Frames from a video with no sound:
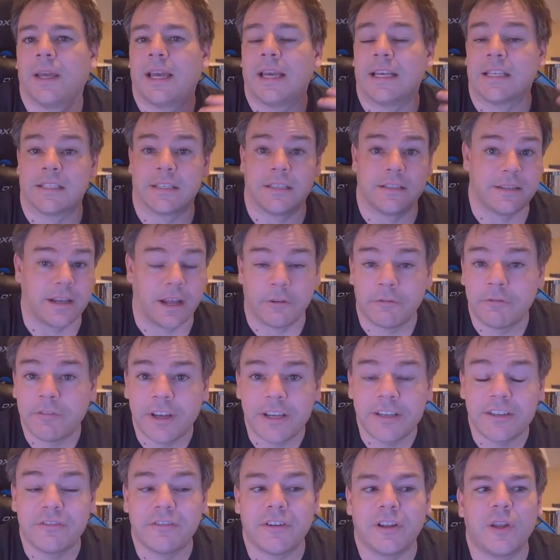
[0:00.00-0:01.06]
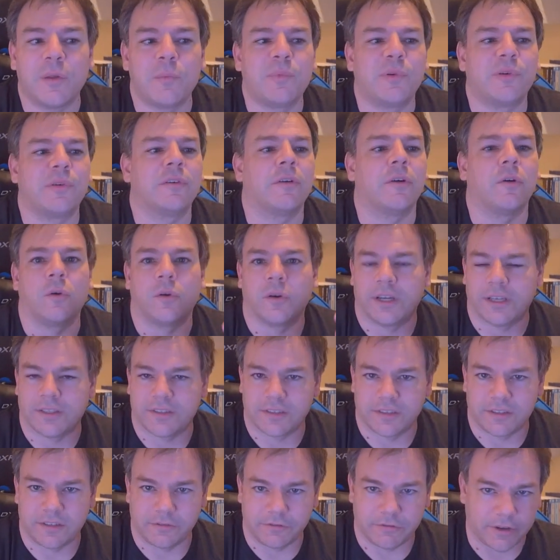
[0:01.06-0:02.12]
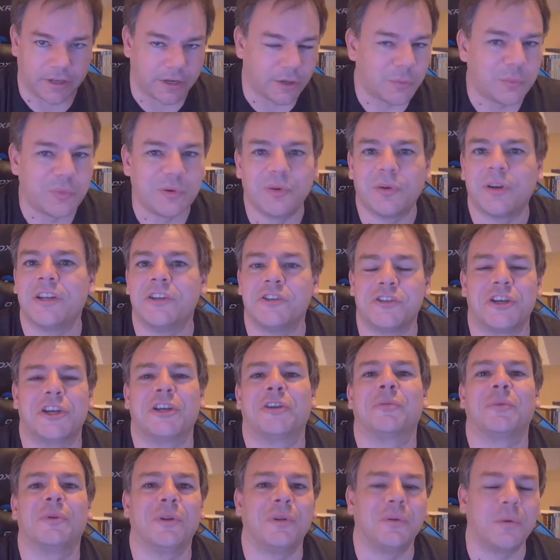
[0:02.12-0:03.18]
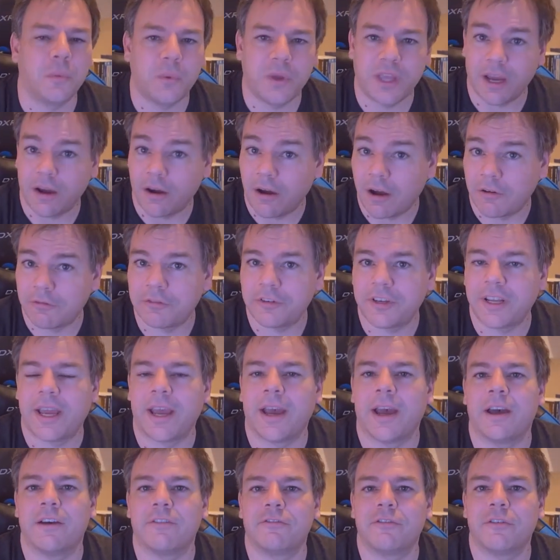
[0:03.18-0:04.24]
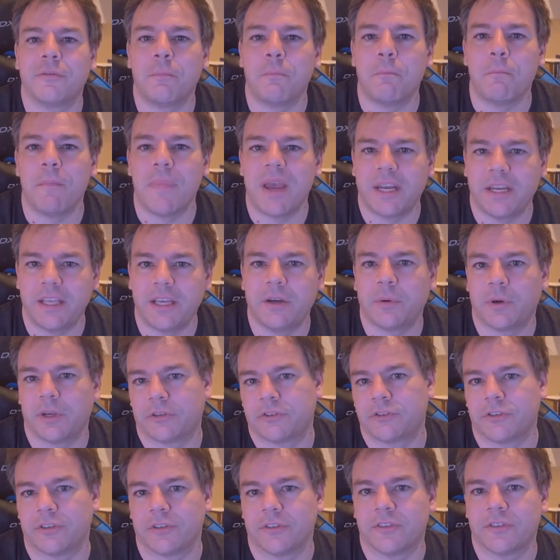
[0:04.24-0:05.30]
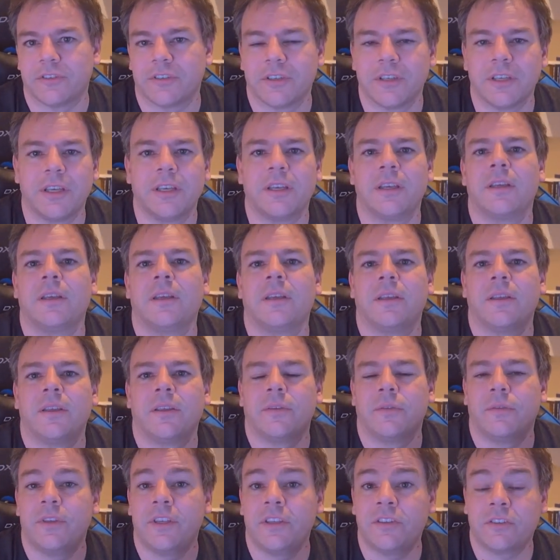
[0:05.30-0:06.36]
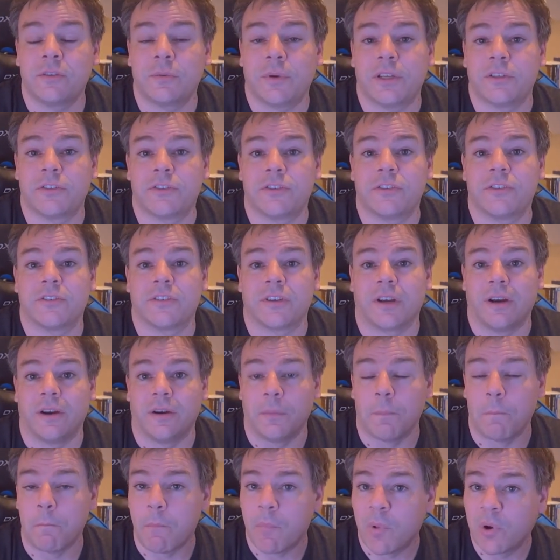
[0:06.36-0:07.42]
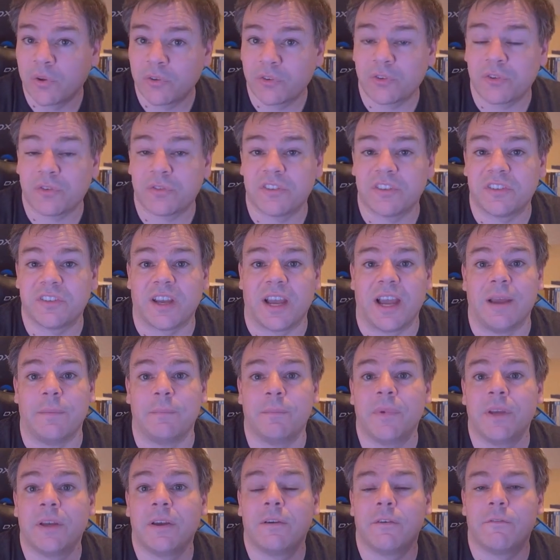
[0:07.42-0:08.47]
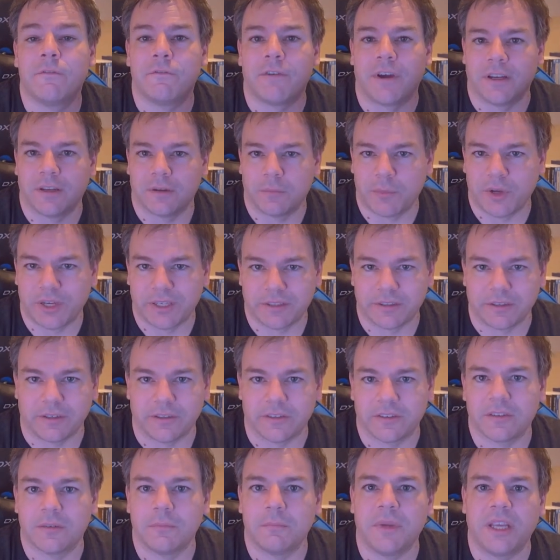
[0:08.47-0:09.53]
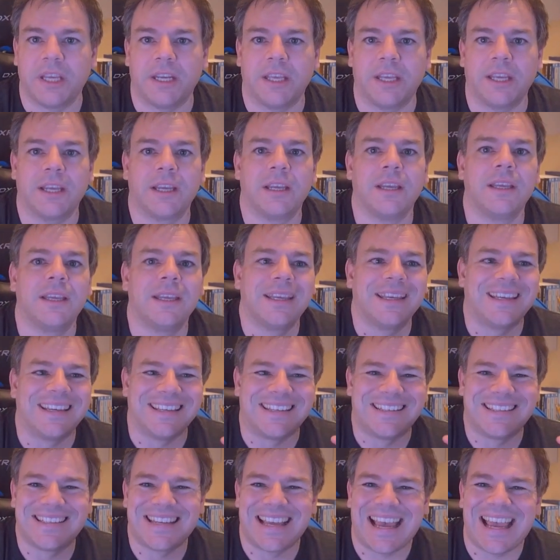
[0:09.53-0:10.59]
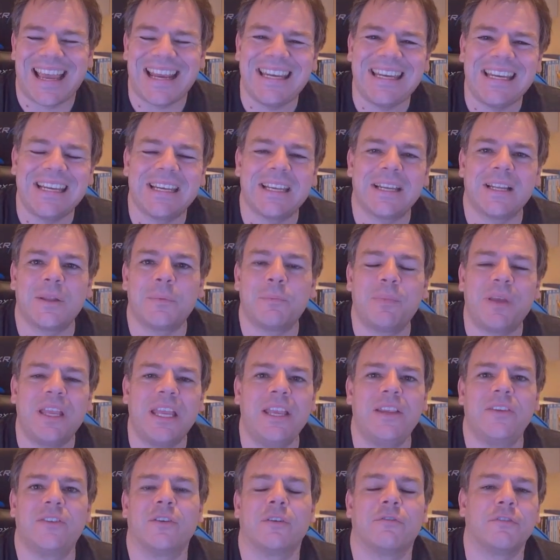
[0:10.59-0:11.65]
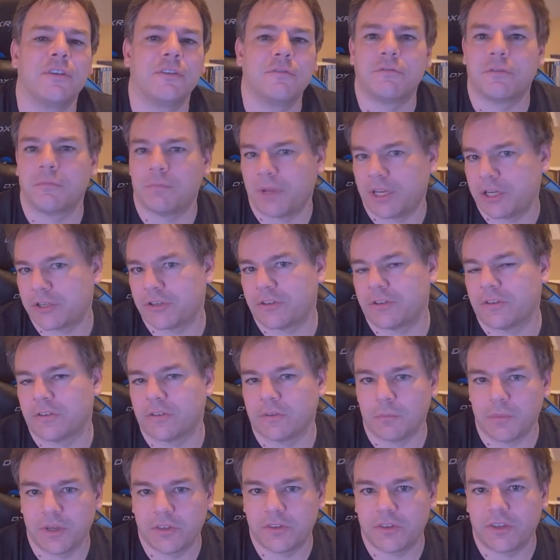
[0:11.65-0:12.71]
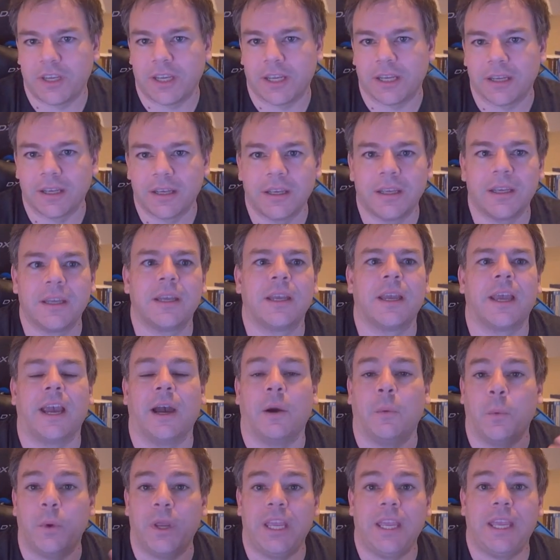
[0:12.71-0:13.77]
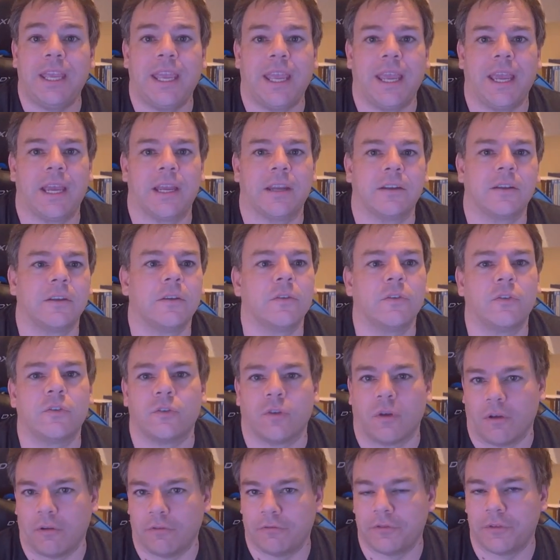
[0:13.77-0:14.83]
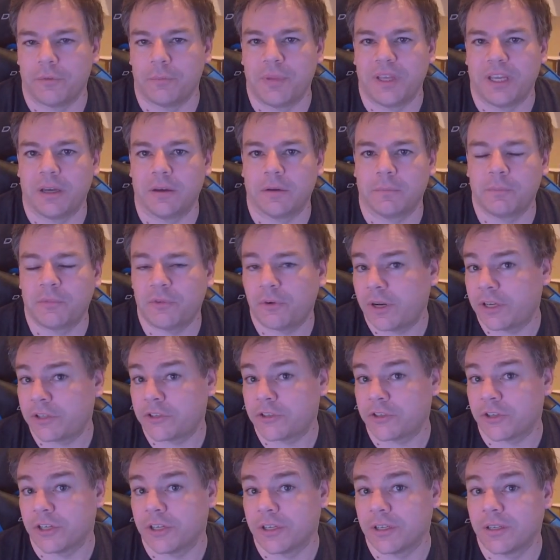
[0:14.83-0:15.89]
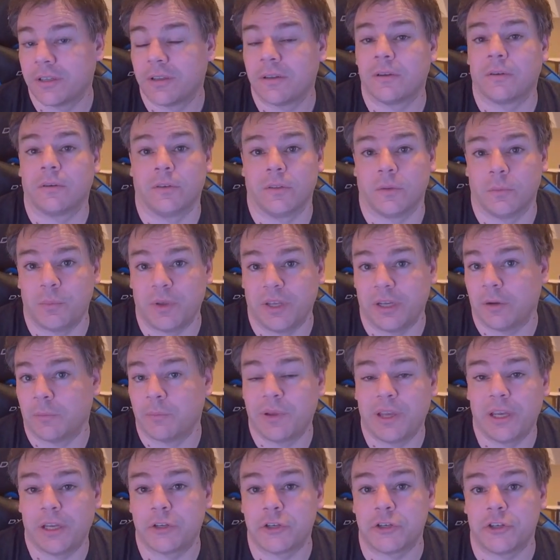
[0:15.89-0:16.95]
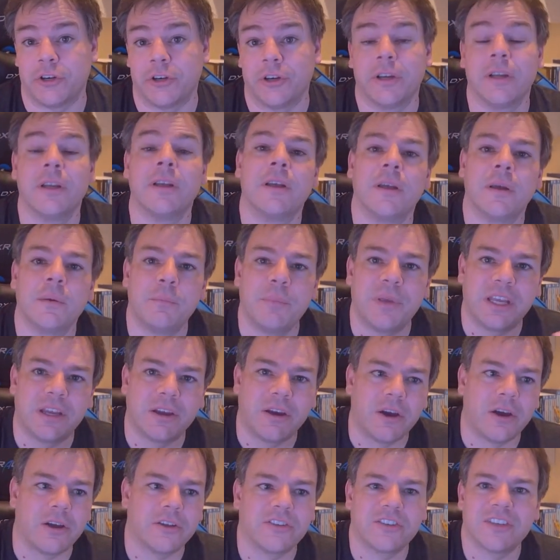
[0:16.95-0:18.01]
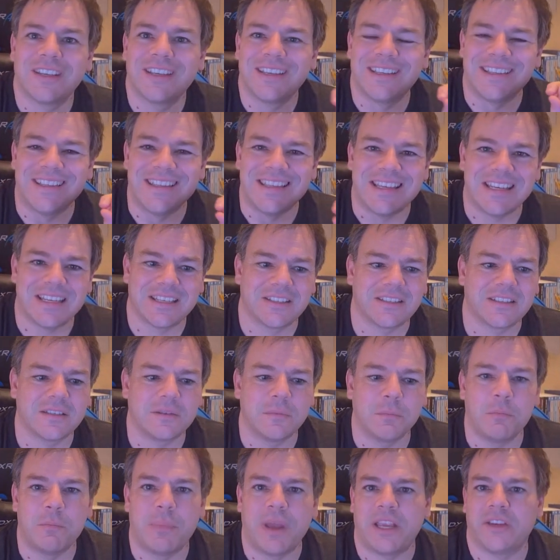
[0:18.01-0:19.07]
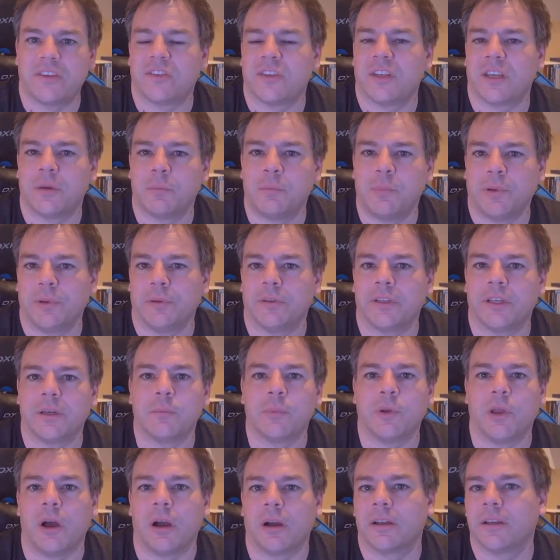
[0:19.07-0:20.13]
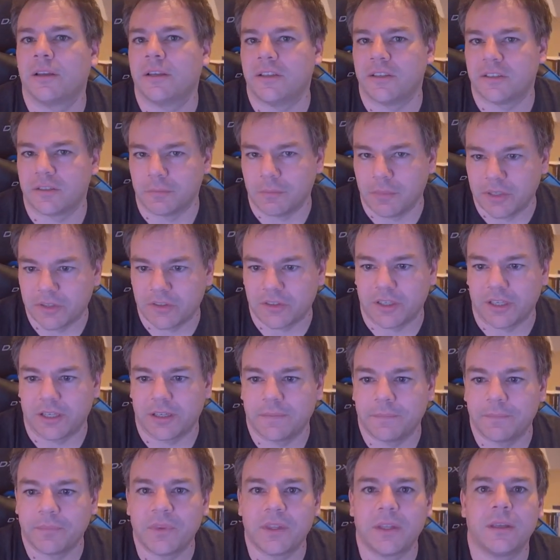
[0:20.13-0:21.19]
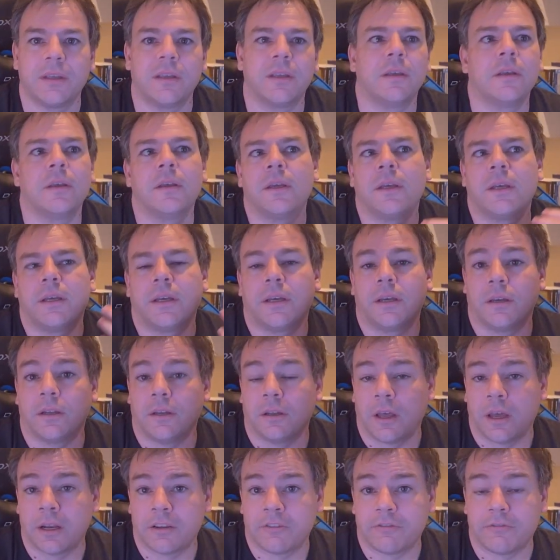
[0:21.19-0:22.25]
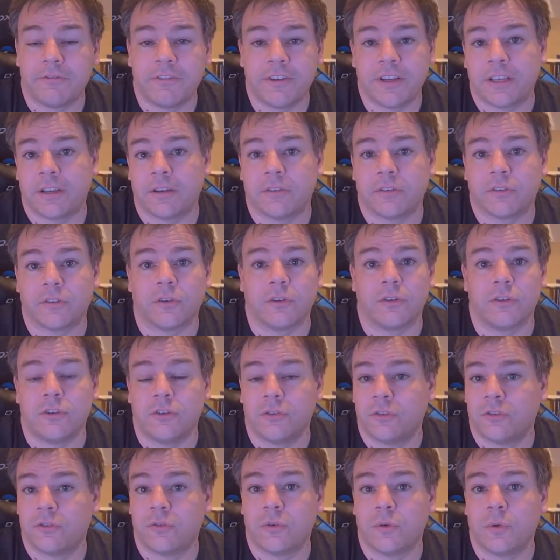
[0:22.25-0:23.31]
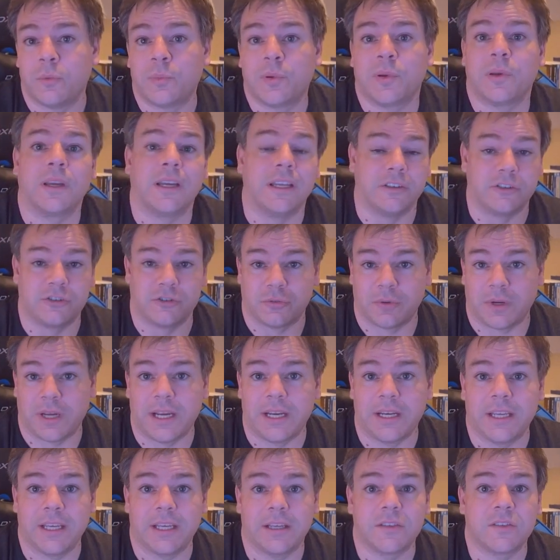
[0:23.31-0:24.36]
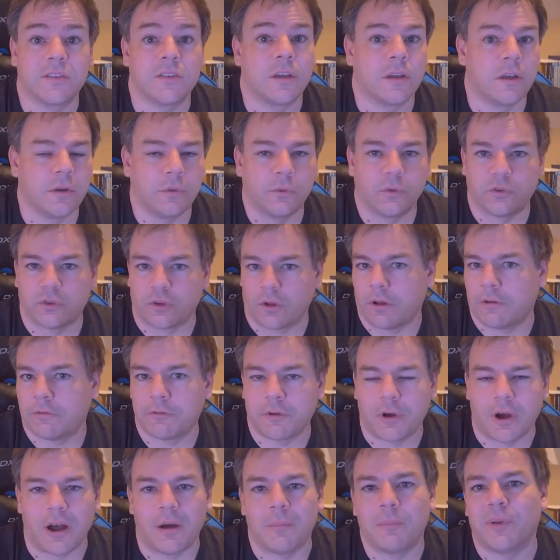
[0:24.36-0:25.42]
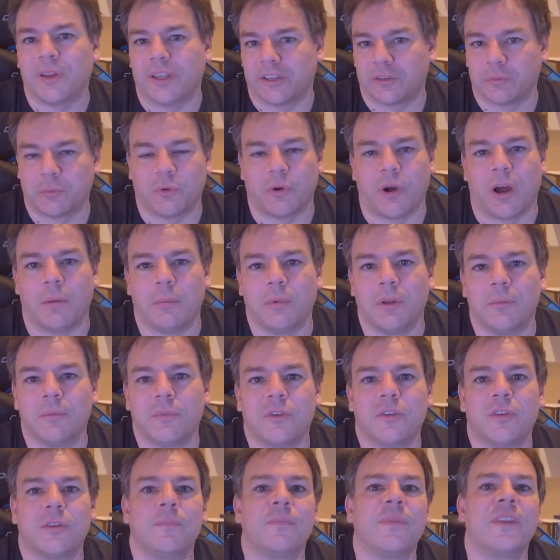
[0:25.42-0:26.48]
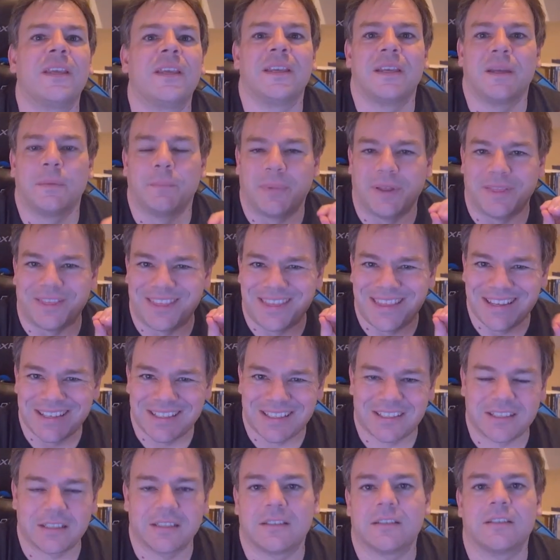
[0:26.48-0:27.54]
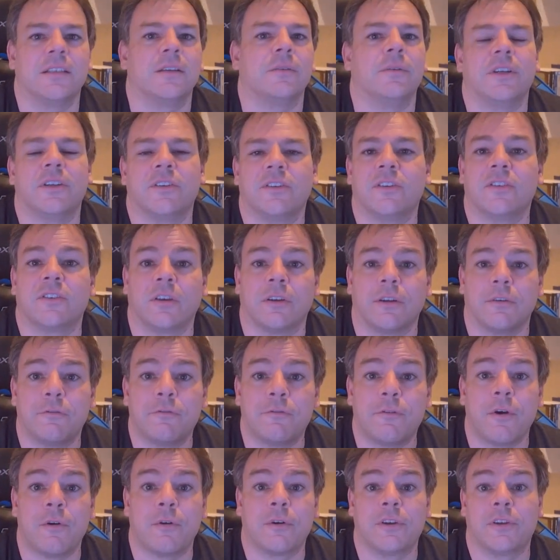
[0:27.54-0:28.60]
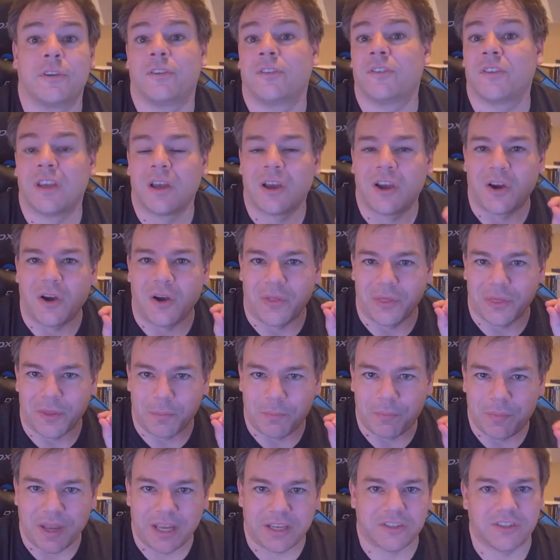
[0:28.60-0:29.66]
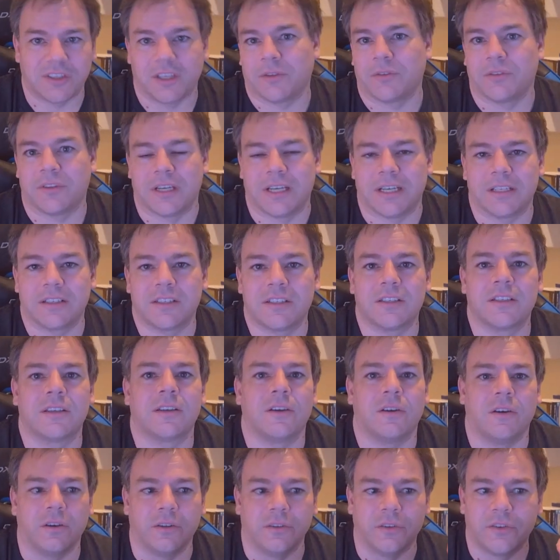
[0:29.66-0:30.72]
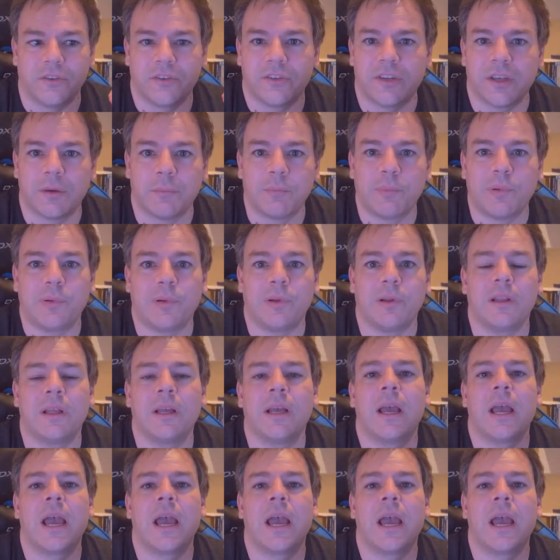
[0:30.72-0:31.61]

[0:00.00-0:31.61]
As a Delphi developer, or as a developer in general, we often have many questions. These questions are most of the time fundamentals, meaning a tiny little piece of information is missing and we can't solve the bigger question or the bigger picture because this basic building block is missing. A lot of videos on YouTube and trainings solve complex problems, but this series is going to focus on the basic things, on simple